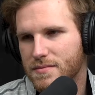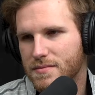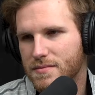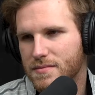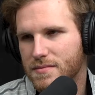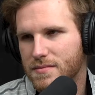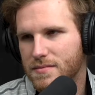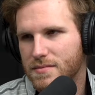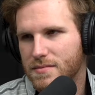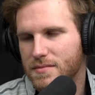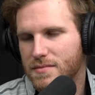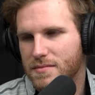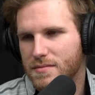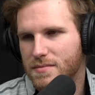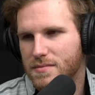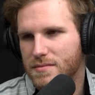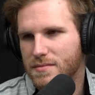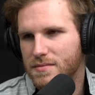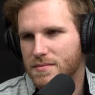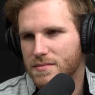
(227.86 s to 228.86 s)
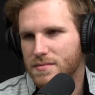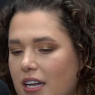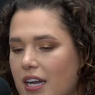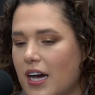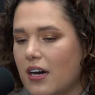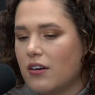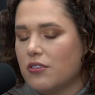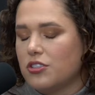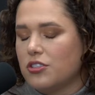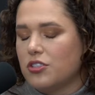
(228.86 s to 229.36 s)
I just read
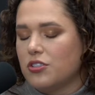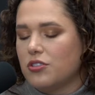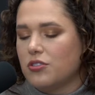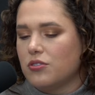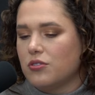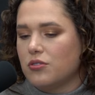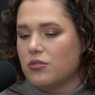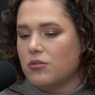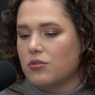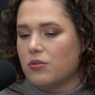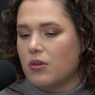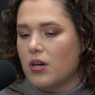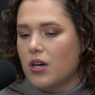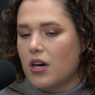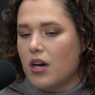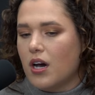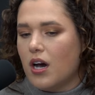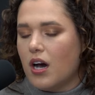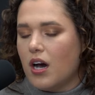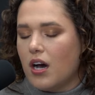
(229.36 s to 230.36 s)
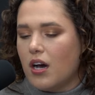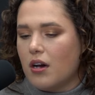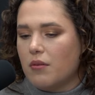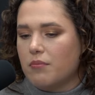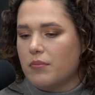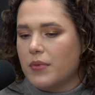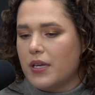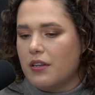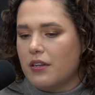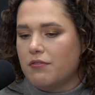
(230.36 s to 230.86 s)
How to
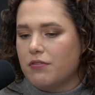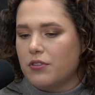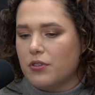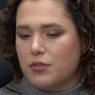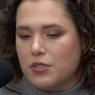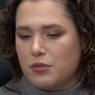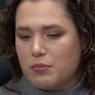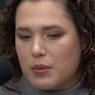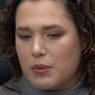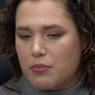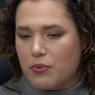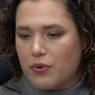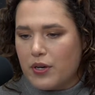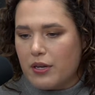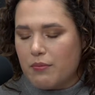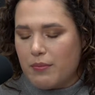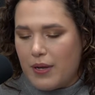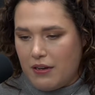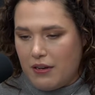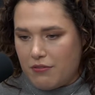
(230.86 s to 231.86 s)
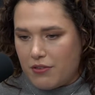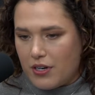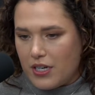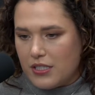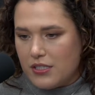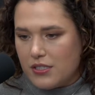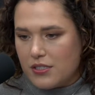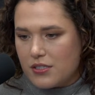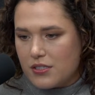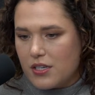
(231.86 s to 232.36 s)
Influence People and Make
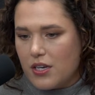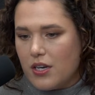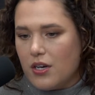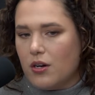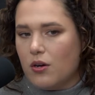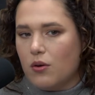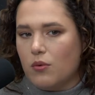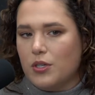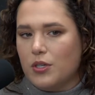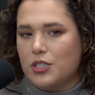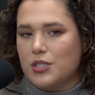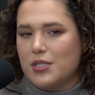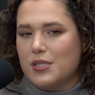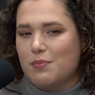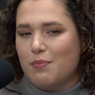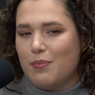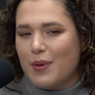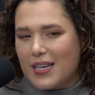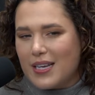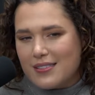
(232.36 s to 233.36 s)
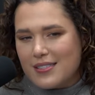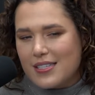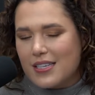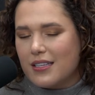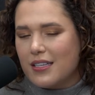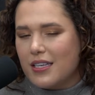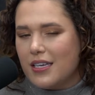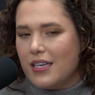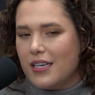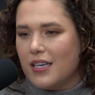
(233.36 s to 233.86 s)
Friends, which is
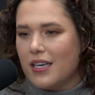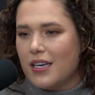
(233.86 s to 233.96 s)
basically...